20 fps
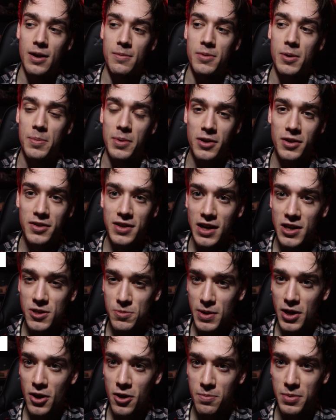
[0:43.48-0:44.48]
But because
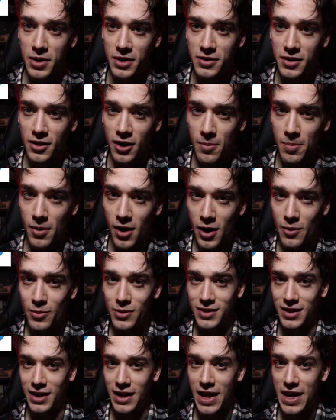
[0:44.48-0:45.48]
HBO picked it up, I
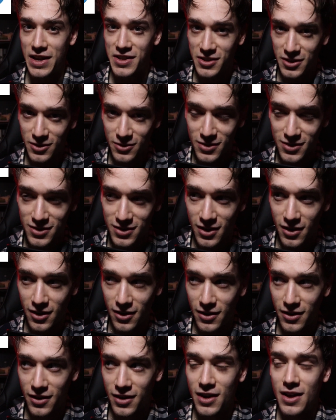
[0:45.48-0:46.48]
was less
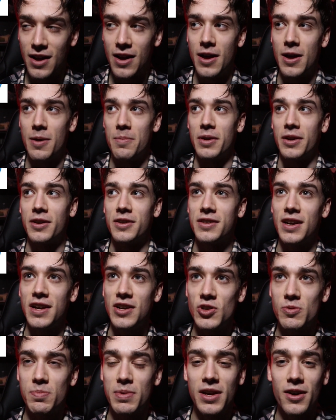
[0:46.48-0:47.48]
concerned. Because
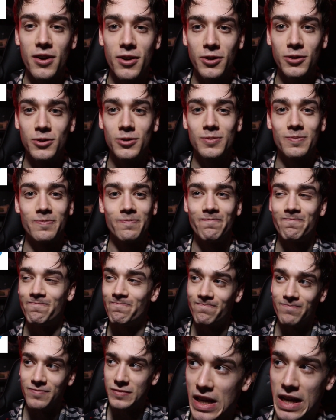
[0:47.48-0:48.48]
HBO,
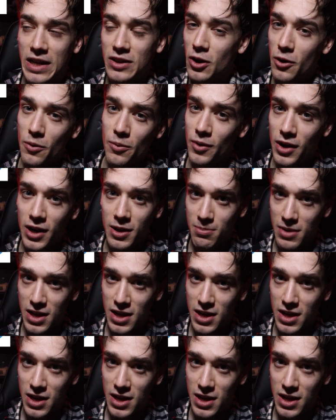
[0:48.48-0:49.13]
they don't really